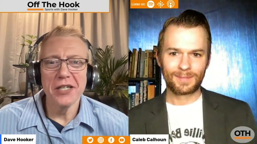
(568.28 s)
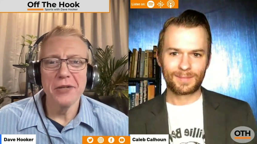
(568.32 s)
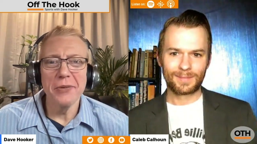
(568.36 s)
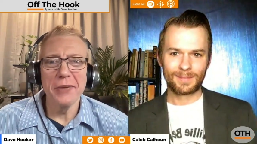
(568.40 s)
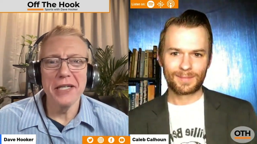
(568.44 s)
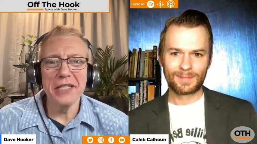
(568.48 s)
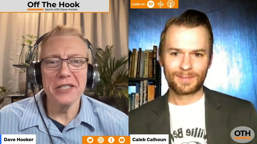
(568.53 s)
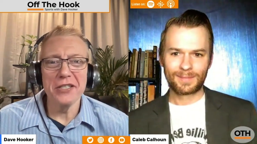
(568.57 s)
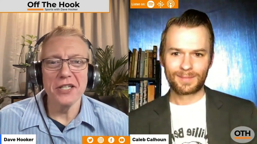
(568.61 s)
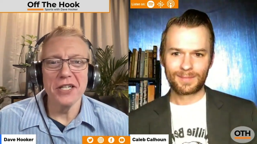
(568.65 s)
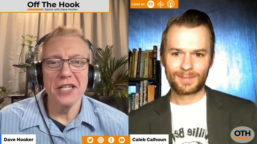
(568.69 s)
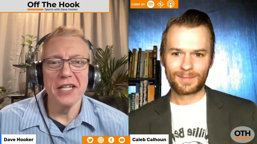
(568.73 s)
Speaker 1: you
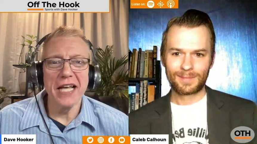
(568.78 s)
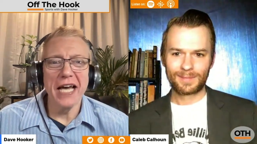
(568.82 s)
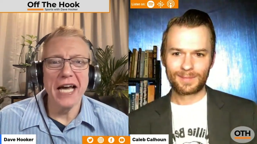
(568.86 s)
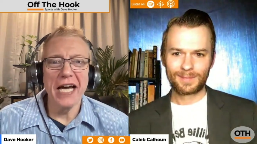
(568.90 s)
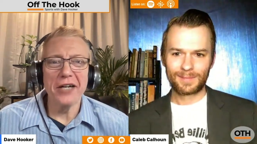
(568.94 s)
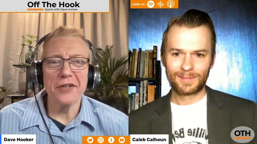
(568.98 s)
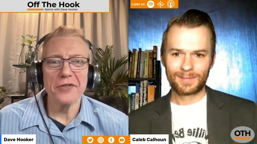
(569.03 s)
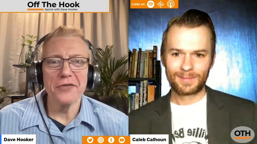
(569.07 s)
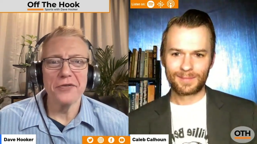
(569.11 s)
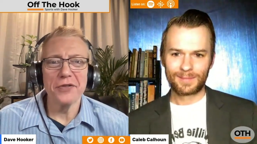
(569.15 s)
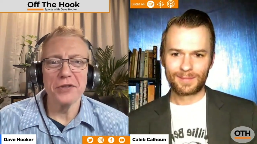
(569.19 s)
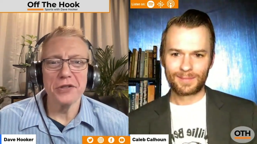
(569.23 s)
imagine an
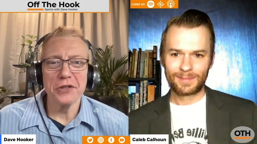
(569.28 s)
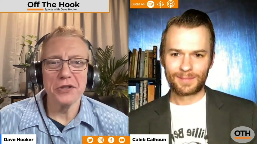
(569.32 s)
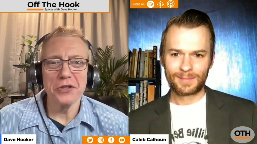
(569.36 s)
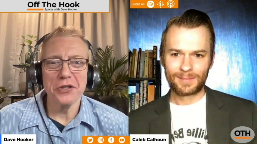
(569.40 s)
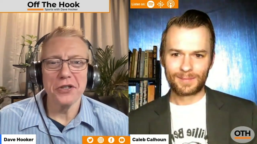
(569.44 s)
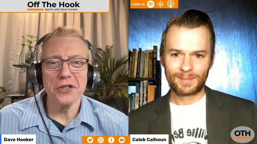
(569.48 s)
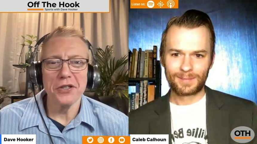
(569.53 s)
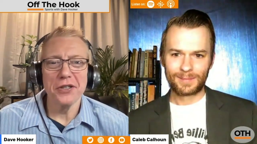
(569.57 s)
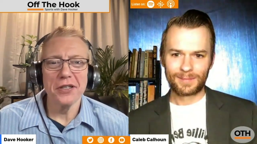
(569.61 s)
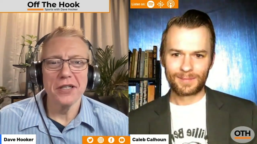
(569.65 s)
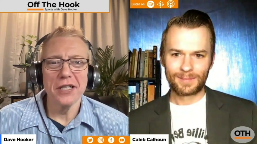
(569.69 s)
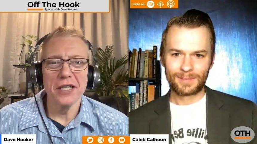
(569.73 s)

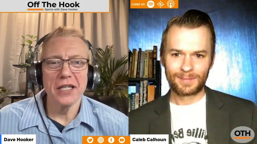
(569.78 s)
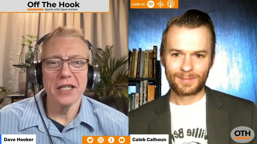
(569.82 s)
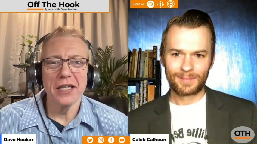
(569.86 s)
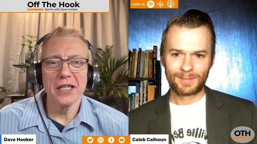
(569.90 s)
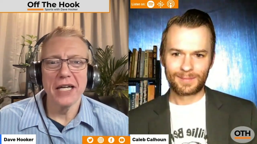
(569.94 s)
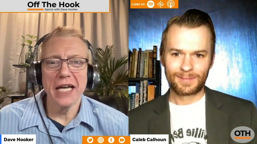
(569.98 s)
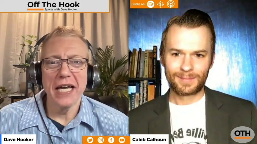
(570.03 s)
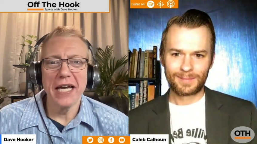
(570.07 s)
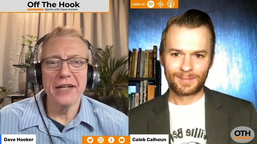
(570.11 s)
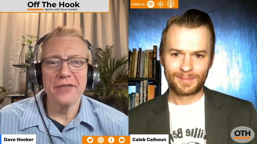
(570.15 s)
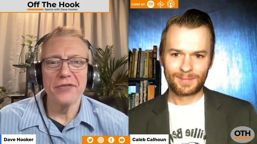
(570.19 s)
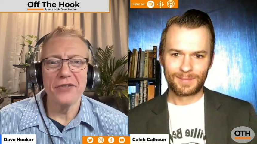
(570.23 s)
outfielder uh,
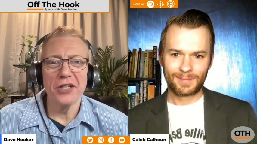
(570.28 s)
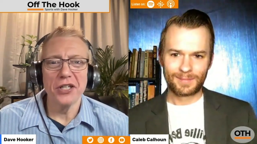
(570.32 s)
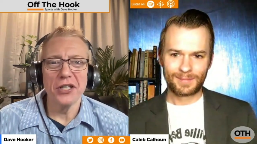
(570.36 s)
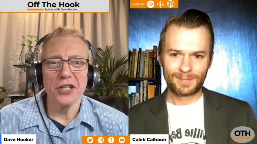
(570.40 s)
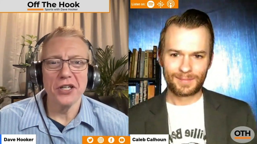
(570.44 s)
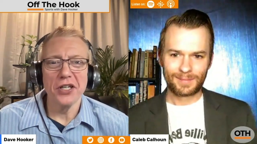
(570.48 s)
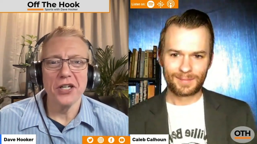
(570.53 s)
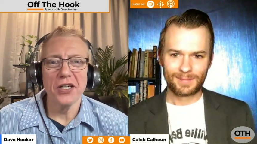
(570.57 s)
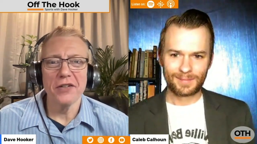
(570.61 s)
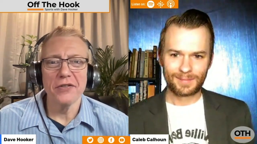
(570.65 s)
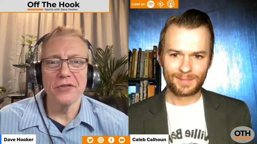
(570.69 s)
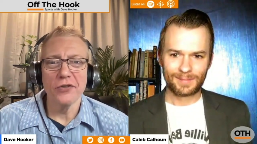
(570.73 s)
having to
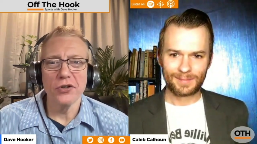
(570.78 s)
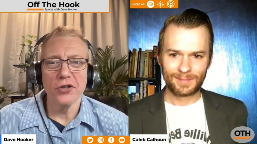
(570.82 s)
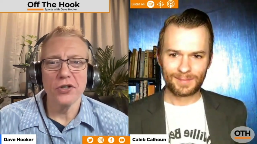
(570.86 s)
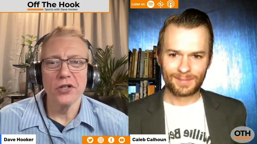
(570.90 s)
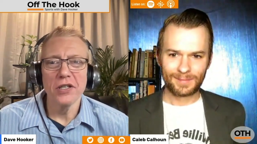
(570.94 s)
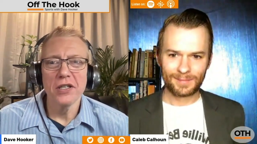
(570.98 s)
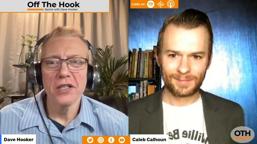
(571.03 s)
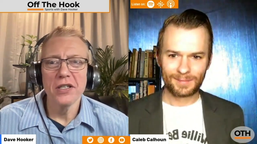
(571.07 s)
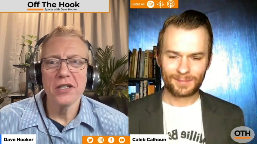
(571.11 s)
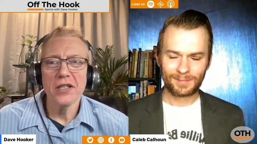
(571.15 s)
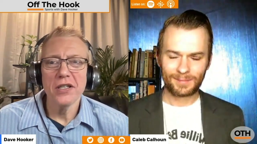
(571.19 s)
cover